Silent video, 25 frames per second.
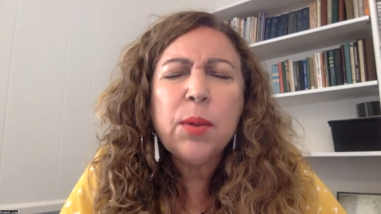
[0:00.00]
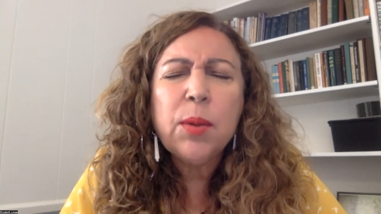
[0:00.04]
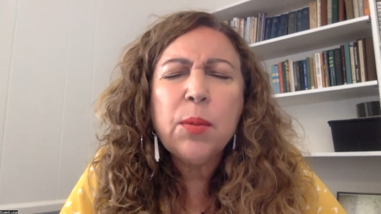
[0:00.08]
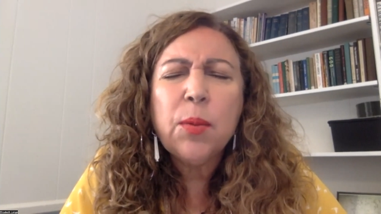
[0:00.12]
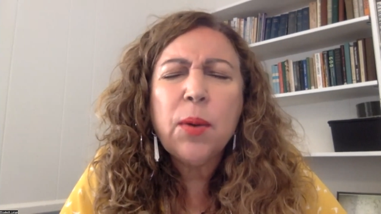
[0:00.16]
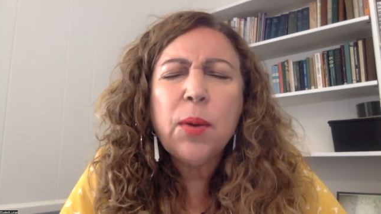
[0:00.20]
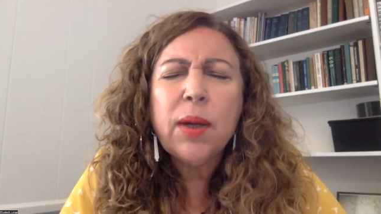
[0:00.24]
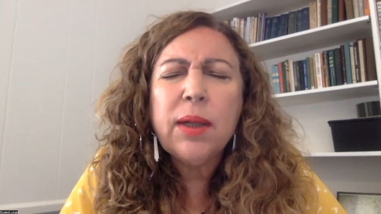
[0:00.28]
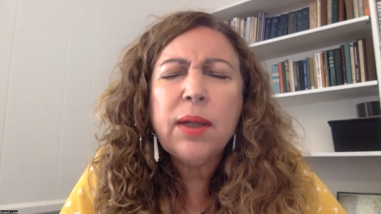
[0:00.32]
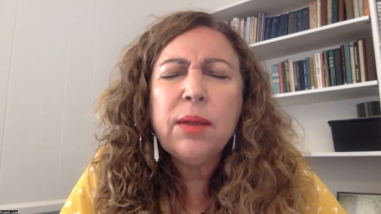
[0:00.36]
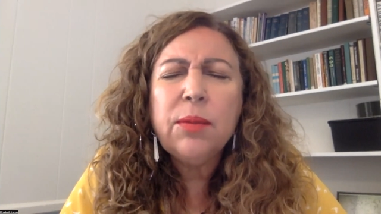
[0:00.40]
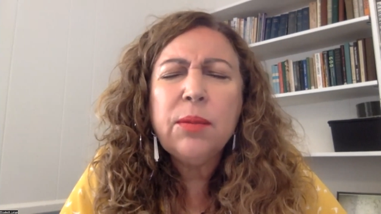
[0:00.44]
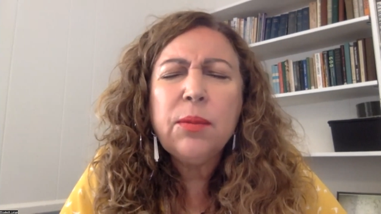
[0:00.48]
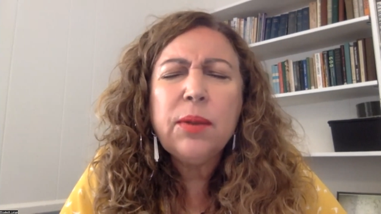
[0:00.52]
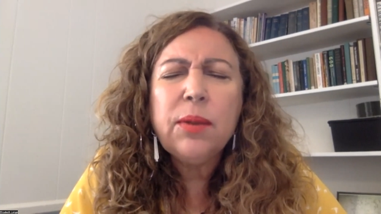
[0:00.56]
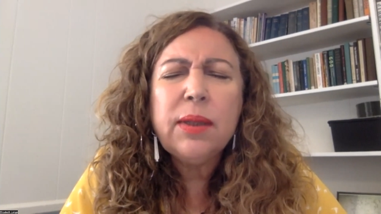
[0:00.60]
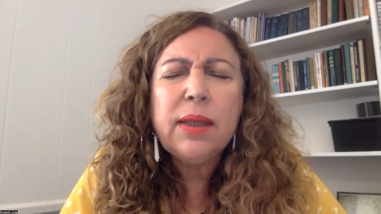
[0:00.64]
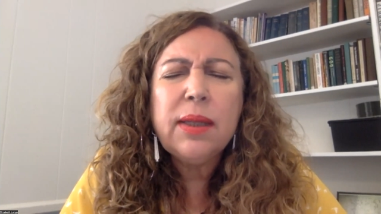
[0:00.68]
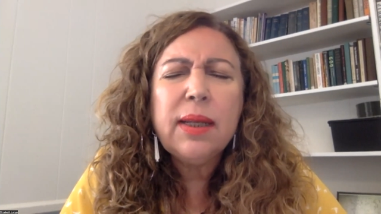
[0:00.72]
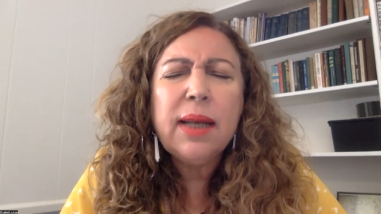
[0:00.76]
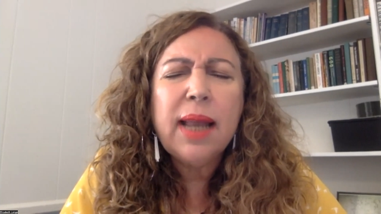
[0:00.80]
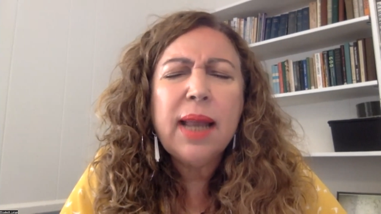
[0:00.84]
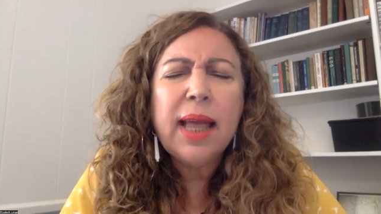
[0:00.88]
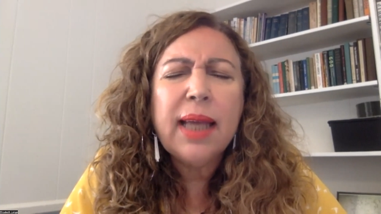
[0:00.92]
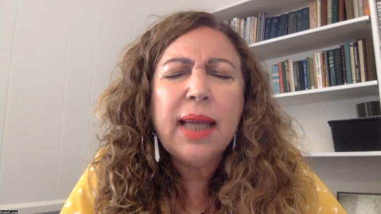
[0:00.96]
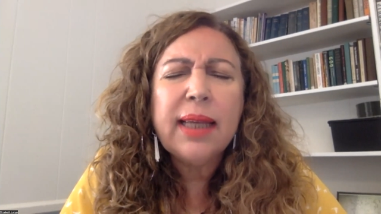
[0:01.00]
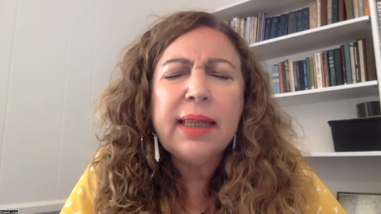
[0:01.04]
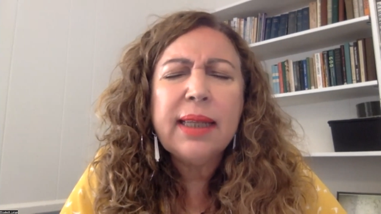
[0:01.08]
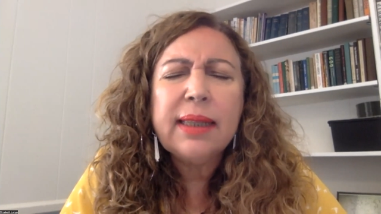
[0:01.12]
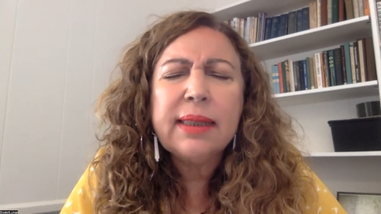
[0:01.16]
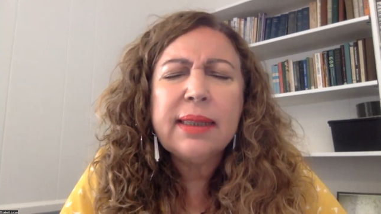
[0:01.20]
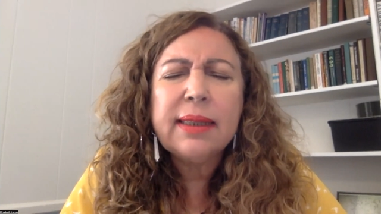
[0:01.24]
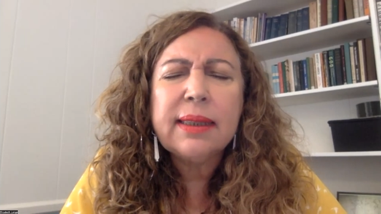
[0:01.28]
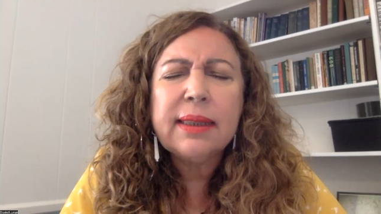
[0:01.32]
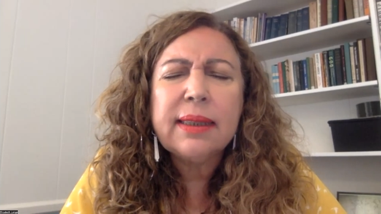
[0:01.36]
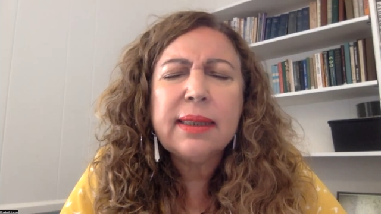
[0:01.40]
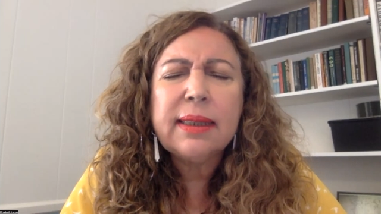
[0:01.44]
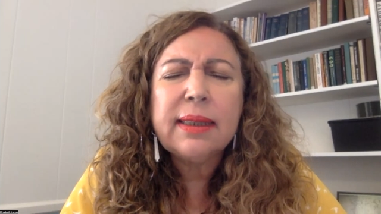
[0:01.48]
one with the
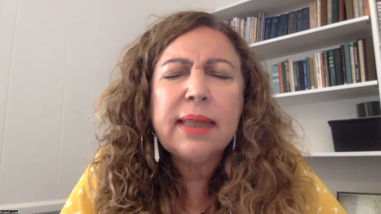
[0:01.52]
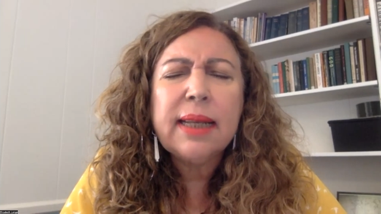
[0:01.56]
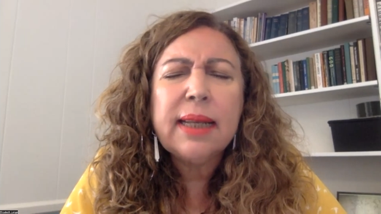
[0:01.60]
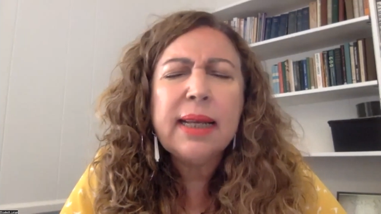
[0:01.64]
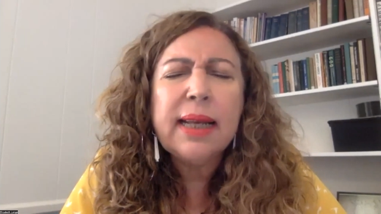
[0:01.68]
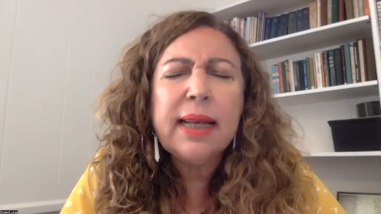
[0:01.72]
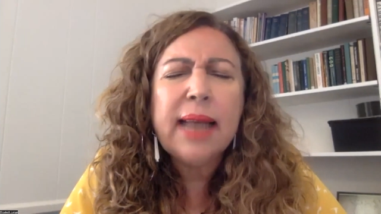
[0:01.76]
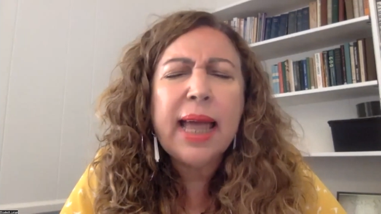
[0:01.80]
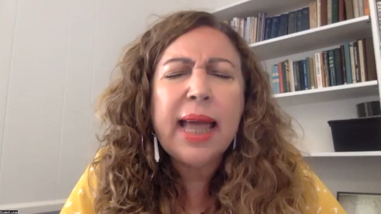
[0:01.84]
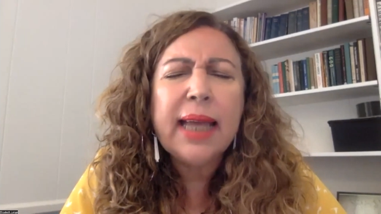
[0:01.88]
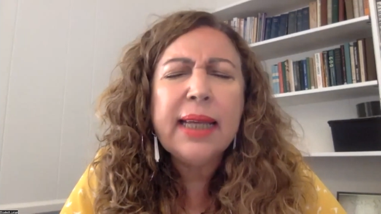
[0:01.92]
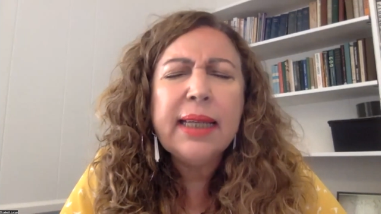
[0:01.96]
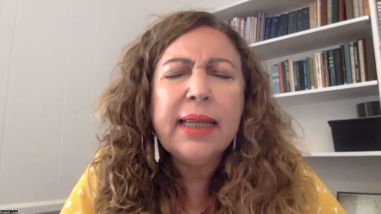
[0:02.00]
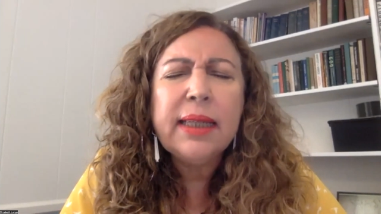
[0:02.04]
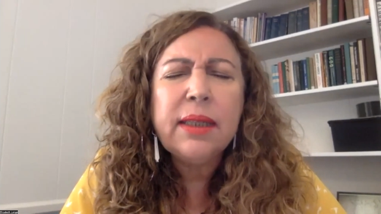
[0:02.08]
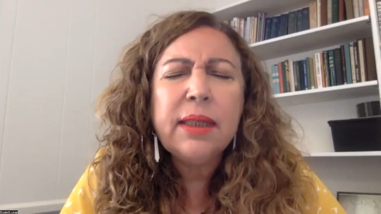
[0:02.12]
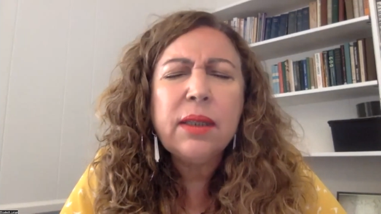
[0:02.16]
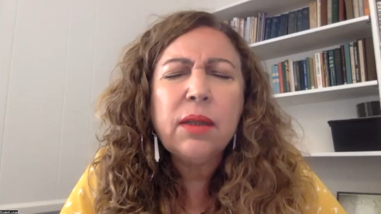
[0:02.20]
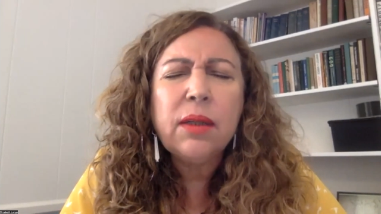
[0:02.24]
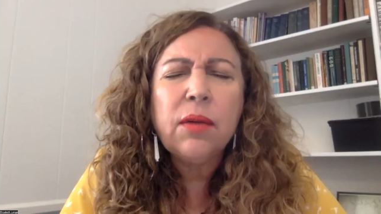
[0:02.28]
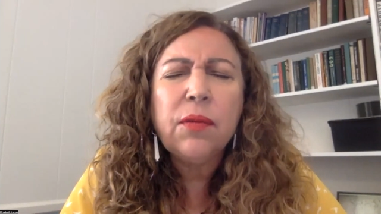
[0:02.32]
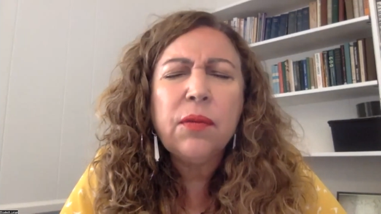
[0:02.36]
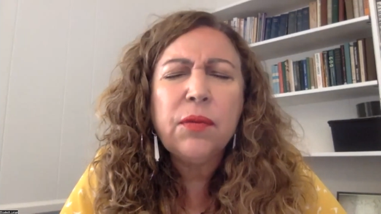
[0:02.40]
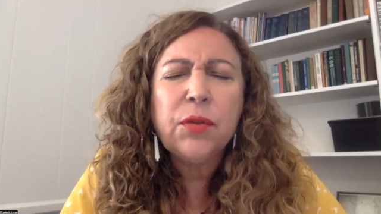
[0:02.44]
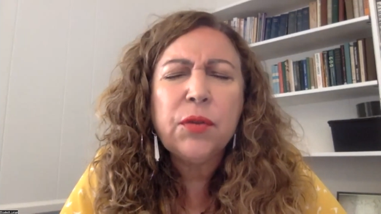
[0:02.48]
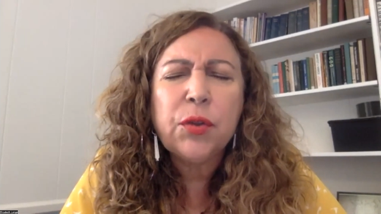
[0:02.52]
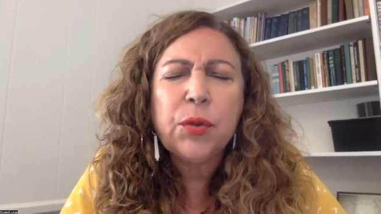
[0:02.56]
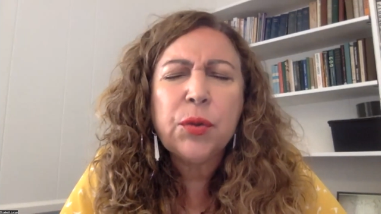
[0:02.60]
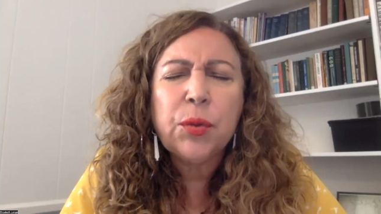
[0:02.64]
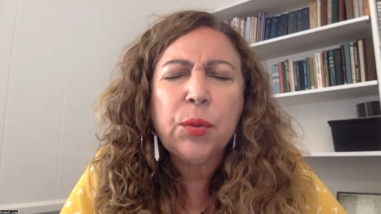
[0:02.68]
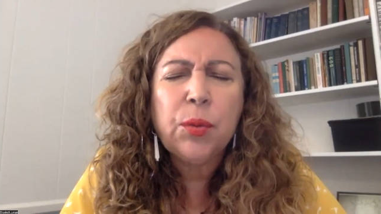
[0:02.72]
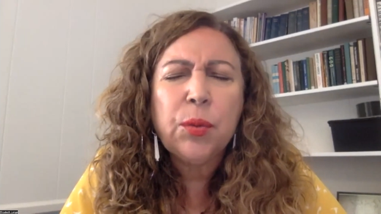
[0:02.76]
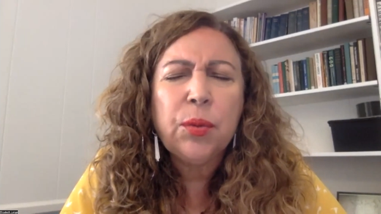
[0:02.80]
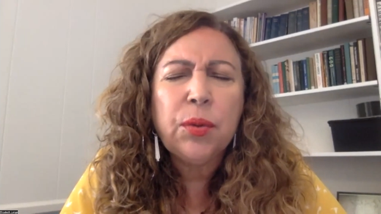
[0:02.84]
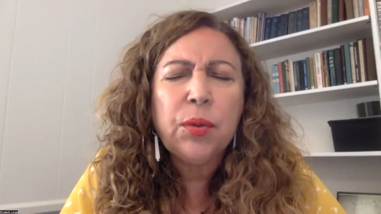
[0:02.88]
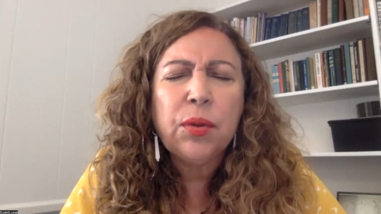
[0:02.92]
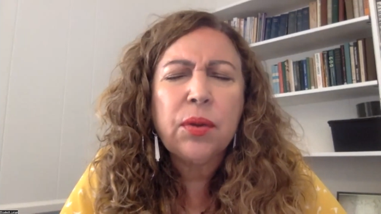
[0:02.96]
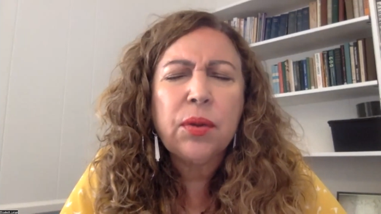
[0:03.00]
light of
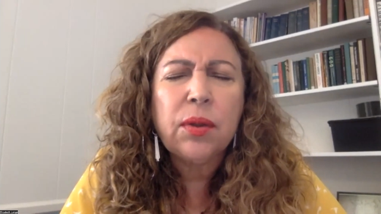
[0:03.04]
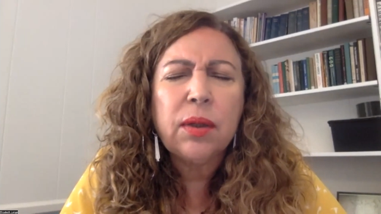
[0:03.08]
truth,